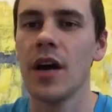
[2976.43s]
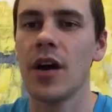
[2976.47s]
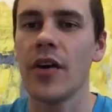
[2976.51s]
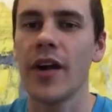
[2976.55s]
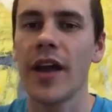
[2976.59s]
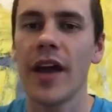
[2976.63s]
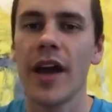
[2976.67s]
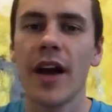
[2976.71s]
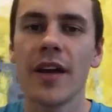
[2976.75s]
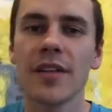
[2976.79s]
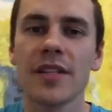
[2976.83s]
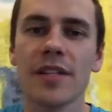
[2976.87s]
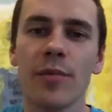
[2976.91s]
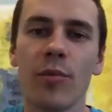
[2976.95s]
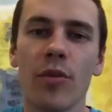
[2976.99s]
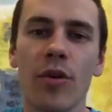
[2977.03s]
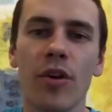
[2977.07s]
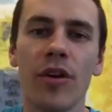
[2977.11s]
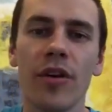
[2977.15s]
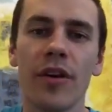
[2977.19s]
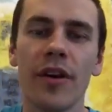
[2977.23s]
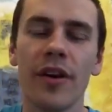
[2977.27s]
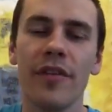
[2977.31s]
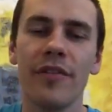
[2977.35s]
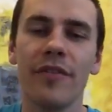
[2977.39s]
Okay, awesome.
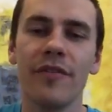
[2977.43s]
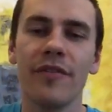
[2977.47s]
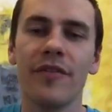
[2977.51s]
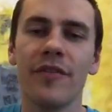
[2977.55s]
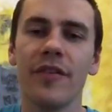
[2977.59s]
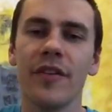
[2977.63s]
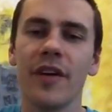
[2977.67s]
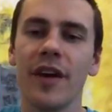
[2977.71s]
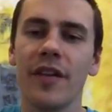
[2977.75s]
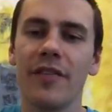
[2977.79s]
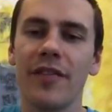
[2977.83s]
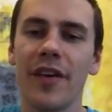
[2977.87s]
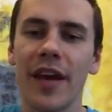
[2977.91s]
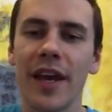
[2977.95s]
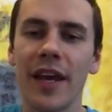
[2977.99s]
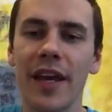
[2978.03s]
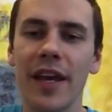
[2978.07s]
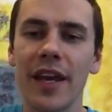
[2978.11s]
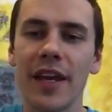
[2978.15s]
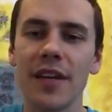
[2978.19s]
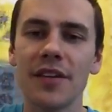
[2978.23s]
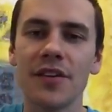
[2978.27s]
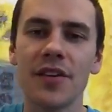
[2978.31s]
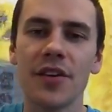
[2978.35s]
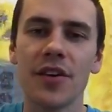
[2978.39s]
Well, if I didn't
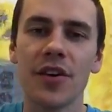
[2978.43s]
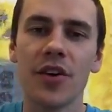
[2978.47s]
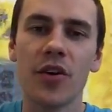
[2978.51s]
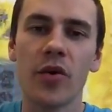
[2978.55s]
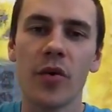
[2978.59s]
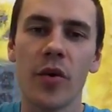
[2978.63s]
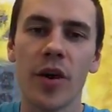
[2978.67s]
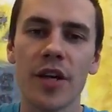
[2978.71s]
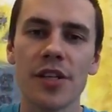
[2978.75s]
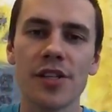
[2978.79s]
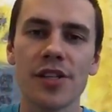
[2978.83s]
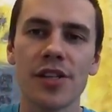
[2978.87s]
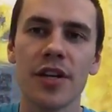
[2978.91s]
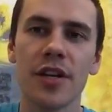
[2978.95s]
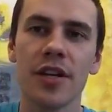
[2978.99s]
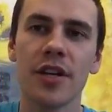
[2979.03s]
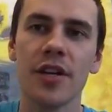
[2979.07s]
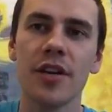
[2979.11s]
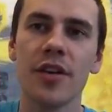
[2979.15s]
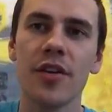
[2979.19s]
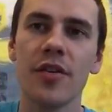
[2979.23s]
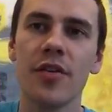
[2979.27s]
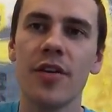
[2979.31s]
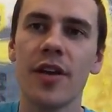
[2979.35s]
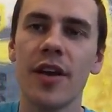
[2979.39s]
get to your
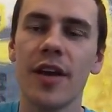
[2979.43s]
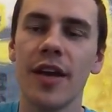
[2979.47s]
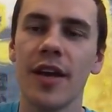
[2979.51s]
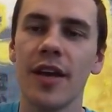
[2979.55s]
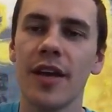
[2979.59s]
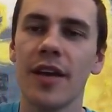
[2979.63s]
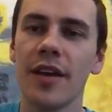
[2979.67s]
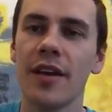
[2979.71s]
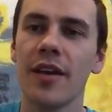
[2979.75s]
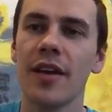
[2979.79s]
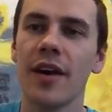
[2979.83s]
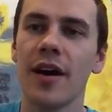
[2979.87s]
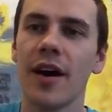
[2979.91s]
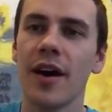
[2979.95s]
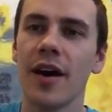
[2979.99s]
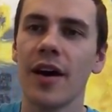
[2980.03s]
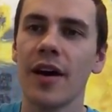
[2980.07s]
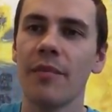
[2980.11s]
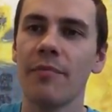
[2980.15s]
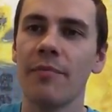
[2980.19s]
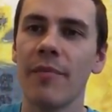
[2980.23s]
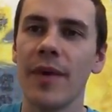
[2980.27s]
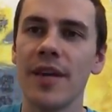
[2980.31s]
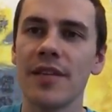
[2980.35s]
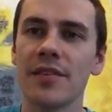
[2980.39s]
question, you can
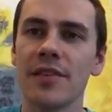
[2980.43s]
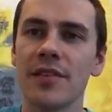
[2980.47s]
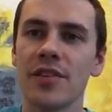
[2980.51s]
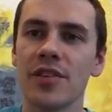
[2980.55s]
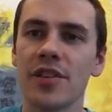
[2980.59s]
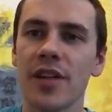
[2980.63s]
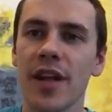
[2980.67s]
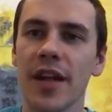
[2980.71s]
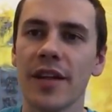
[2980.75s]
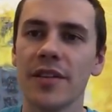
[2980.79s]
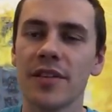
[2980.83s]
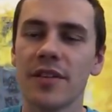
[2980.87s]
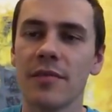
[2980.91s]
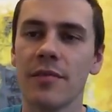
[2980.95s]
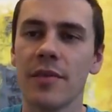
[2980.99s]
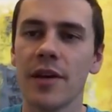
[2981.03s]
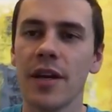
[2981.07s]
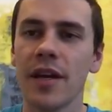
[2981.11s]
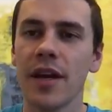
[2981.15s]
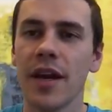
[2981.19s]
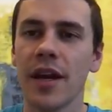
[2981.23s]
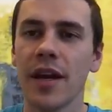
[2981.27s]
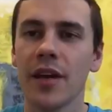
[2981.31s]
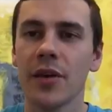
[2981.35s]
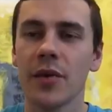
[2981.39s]
message that to
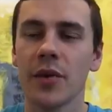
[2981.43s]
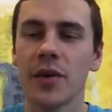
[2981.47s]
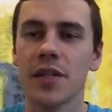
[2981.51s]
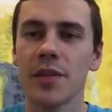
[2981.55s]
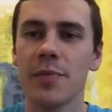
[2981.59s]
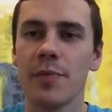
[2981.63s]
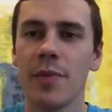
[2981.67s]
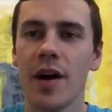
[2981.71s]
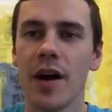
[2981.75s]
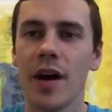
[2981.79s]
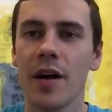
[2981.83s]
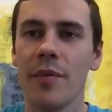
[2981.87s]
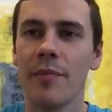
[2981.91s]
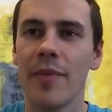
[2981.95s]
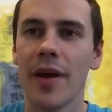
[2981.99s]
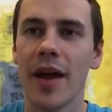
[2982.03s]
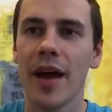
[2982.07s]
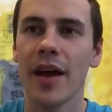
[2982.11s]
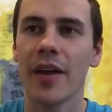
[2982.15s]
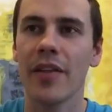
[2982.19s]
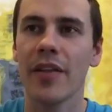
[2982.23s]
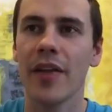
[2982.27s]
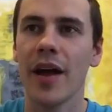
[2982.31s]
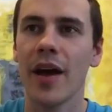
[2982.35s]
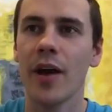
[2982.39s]
me and I can respond
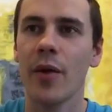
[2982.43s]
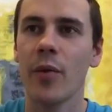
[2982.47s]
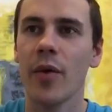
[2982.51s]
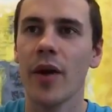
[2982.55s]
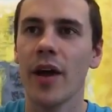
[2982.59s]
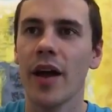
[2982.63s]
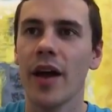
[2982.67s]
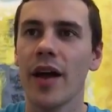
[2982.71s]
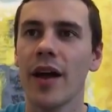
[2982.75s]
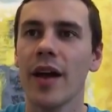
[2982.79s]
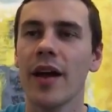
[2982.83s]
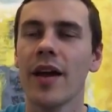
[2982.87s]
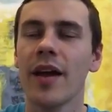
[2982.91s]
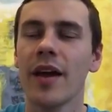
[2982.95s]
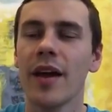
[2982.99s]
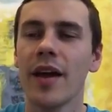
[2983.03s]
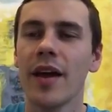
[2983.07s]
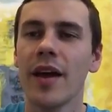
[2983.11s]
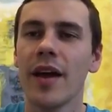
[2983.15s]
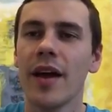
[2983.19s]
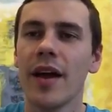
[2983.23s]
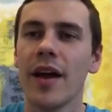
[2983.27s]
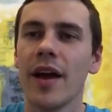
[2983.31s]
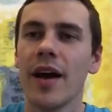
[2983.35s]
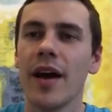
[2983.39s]
back that way.
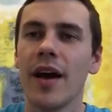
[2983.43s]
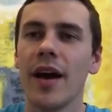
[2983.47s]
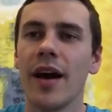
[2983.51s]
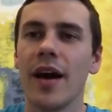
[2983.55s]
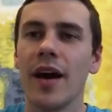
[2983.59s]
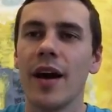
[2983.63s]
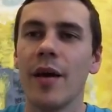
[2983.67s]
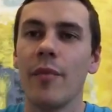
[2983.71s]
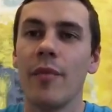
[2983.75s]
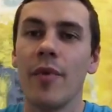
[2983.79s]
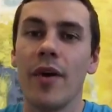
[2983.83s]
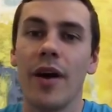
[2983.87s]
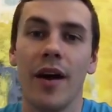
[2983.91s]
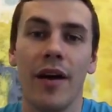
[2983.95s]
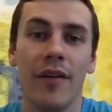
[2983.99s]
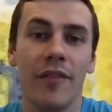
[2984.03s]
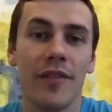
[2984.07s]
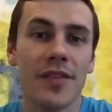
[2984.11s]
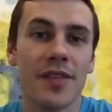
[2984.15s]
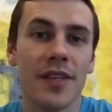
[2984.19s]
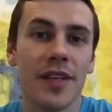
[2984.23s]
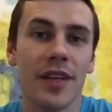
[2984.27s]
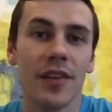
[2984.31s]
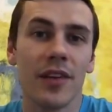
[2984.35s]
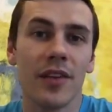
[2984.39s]

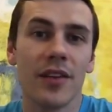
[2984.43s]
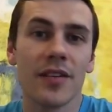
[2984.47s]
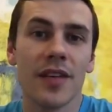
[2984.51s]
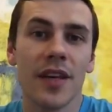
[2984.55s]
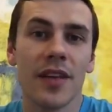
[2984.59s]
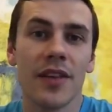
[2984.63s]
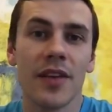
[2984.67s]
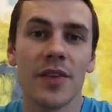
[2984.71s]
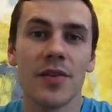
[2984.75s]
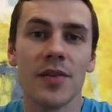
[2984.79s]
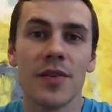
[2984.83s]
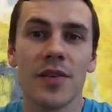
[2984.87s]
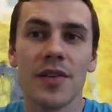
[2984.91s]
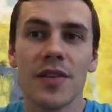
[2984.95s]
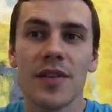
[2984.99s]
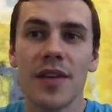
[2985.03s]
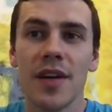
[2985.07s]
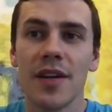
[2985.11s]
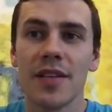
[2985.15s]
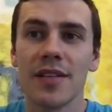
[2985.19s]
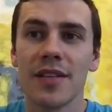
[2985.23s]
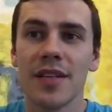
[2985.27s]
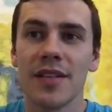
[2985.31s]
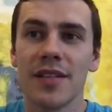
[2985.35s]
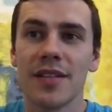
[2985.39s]
Obviously, it looks like this was
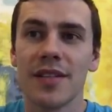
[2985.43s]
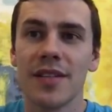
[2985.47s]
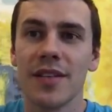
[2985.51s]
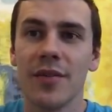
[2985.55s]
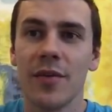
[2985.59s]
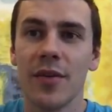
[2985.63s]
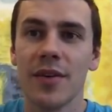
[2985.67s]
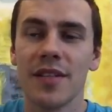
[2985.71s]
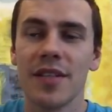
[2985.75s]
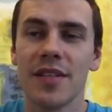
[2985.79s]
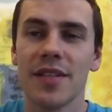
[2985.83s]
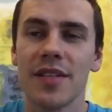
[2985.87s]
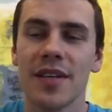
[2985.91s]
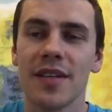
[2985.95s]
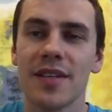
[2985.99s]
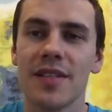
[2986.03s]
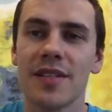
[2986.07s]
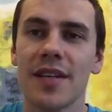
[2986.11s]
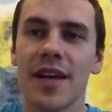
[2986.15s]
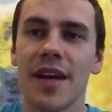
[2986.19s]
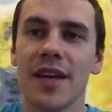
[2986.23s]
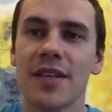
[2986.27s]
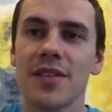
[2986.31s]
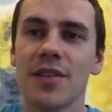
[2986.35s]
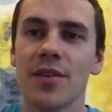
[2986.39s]
a
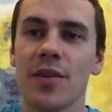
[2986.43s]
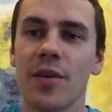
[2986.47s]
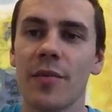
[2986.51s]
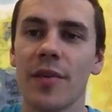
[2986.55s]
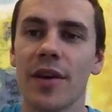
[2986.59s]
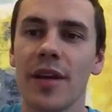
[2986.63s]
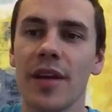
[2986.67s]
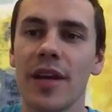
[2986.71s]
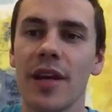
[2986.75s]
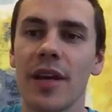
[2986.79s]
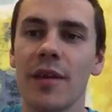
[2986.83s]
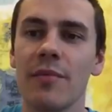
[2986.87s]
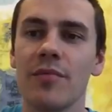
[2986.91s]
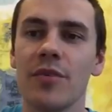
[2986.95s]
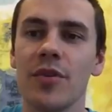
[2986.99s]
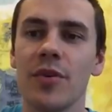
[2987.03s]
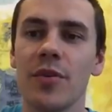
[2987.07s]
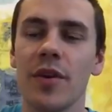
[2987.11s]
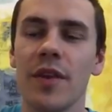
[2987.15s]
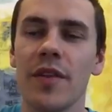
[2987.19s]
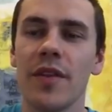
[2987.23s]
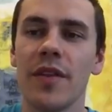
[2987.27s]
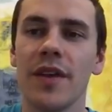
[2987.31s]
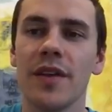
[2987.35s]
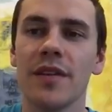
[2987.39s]
success, so I'm going to keep
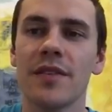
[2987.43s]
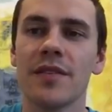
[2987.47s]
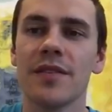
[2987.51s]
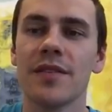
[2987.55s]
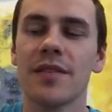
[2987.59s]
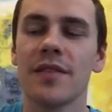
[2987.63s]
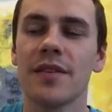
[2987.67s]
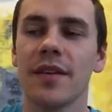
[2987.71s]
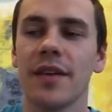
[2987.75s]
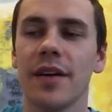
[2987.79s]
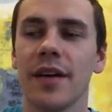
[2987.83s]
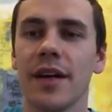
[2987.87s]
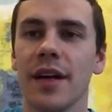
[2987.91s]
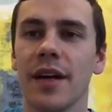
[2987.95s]
doing this